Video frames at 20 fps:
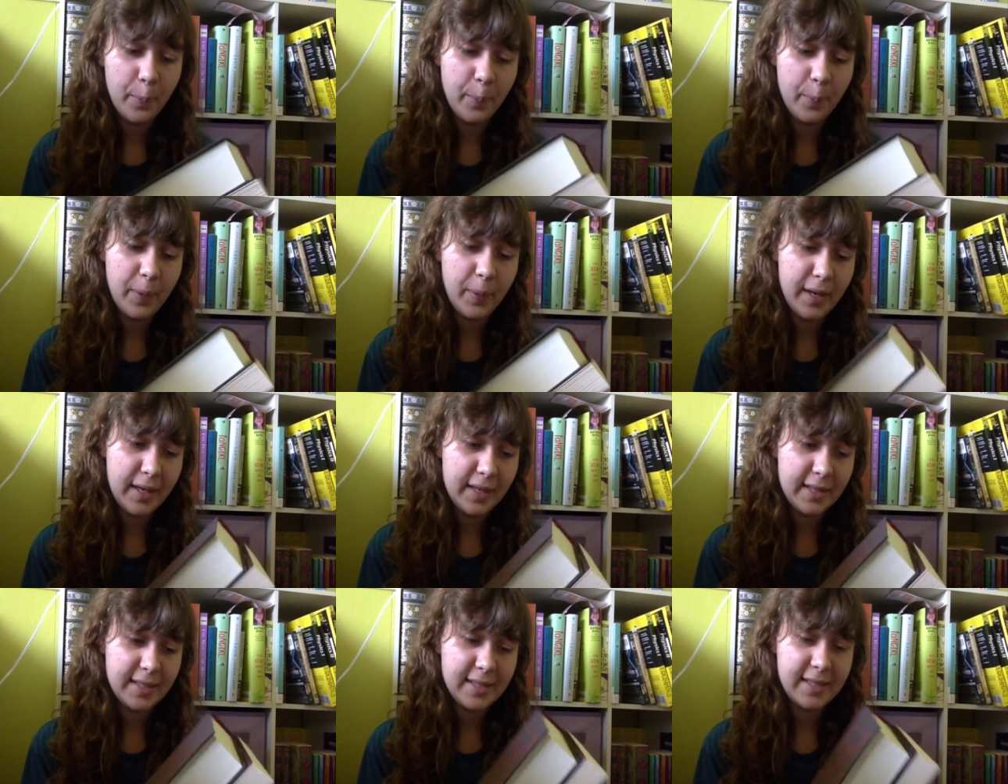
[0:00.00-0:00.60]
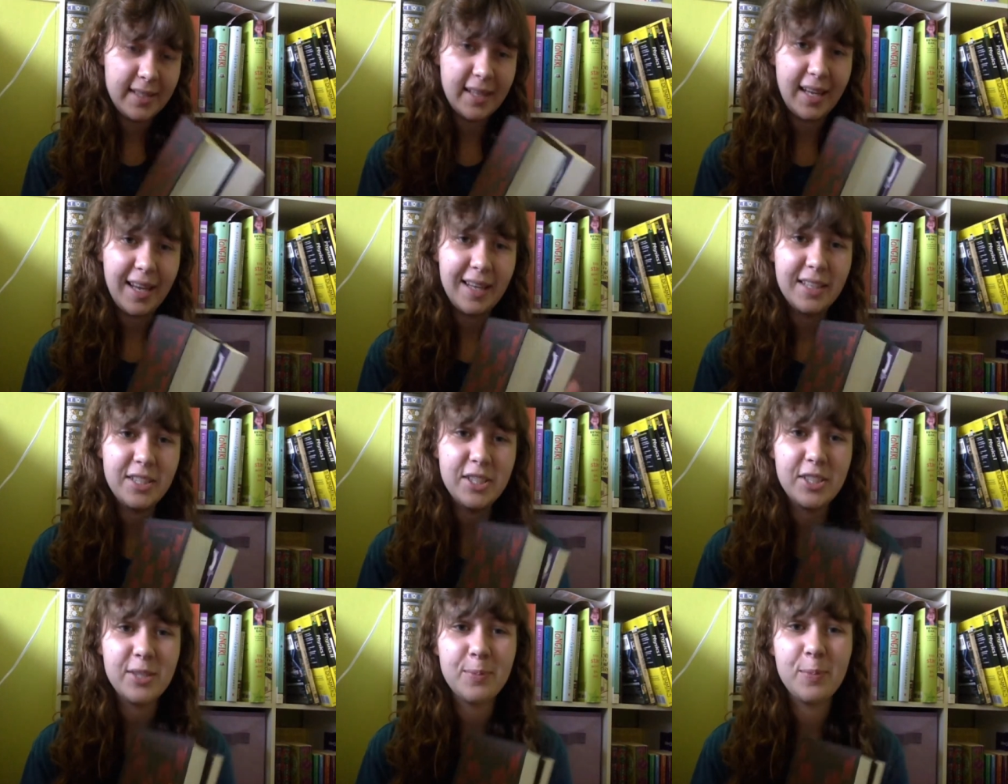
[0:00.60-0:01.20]
but I
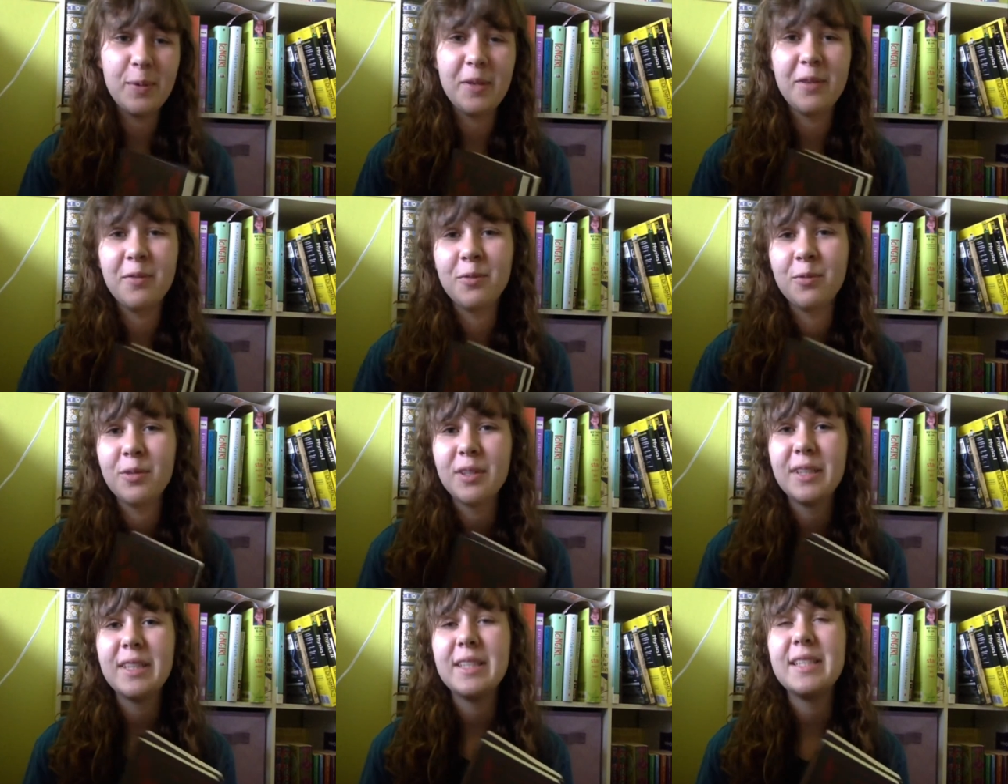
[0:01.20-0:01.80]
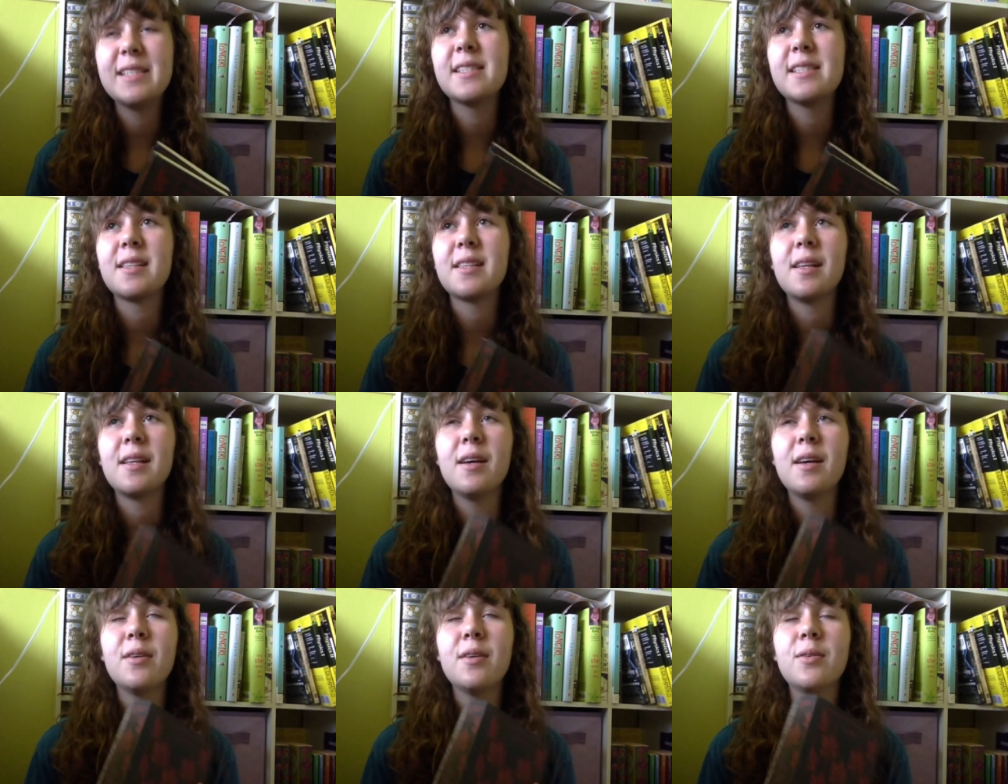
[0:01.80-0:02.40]
just been really
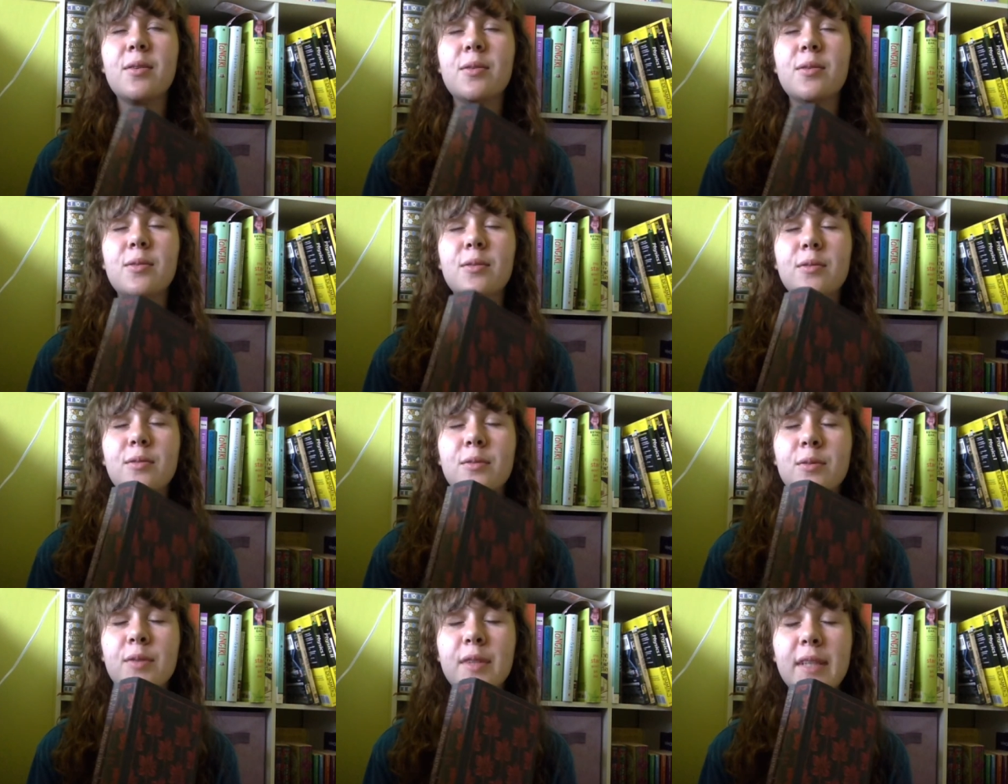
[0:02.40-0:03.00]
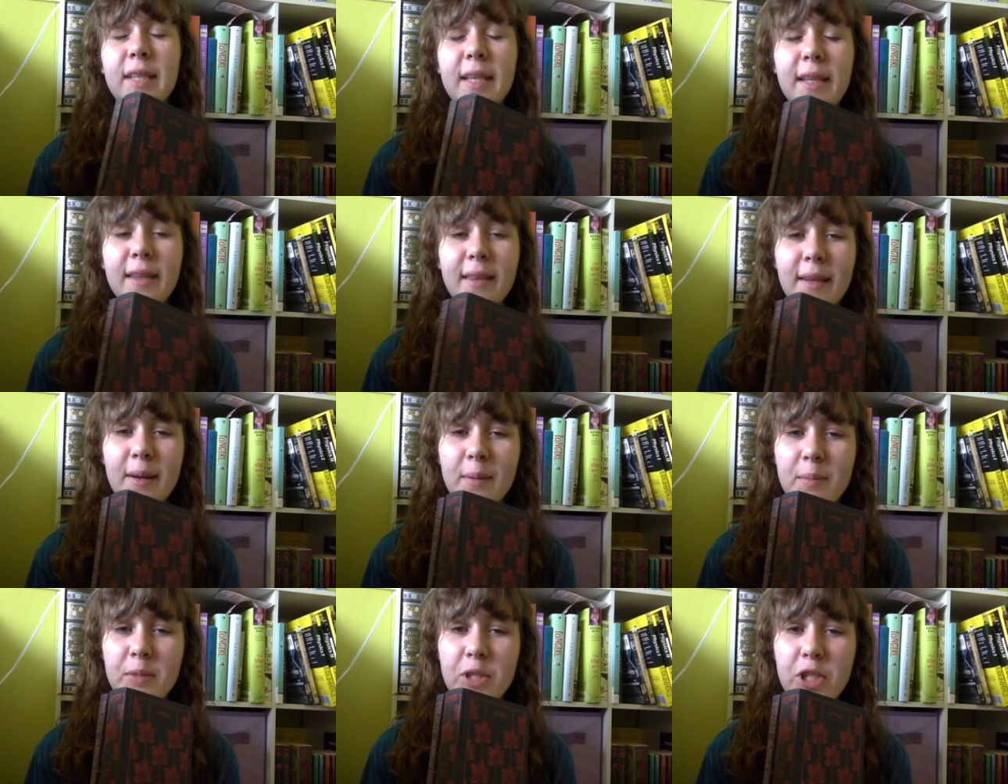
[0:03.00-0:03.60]
slow reading
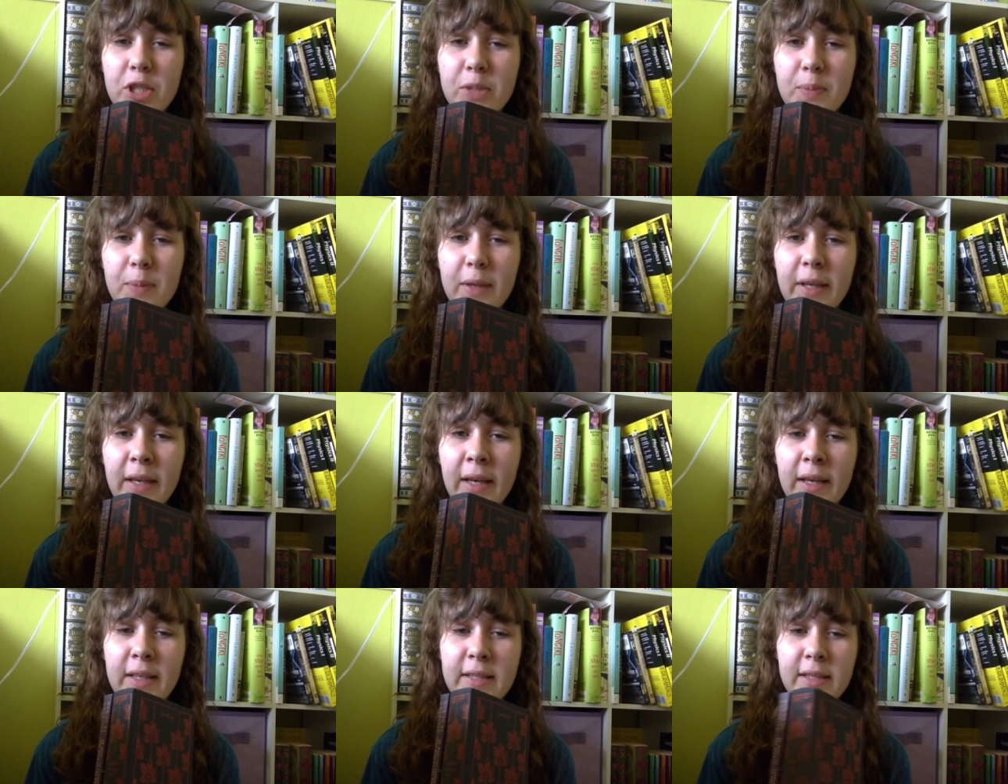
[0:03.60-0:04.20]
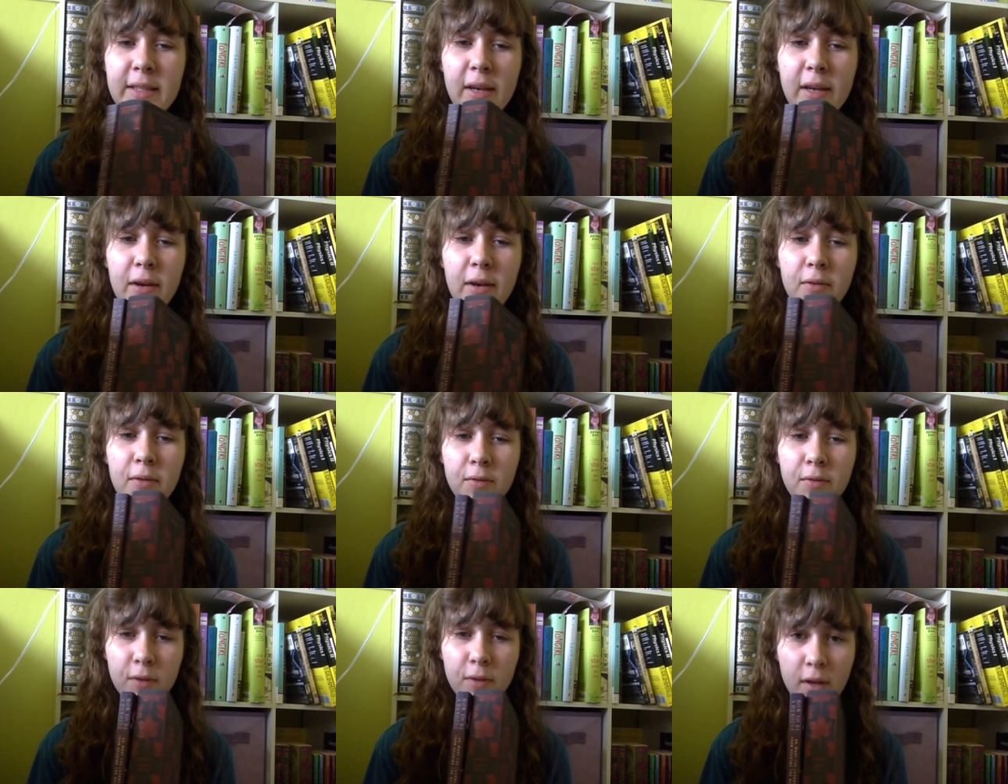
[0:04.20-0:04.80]
them just because
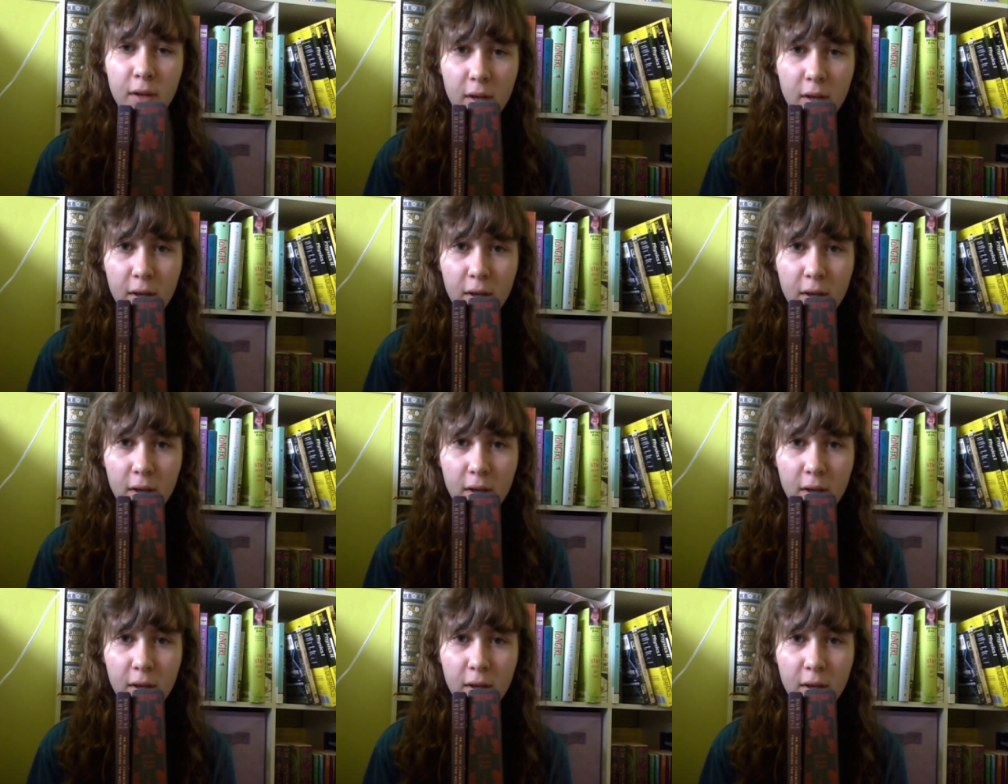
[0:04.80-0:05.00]
of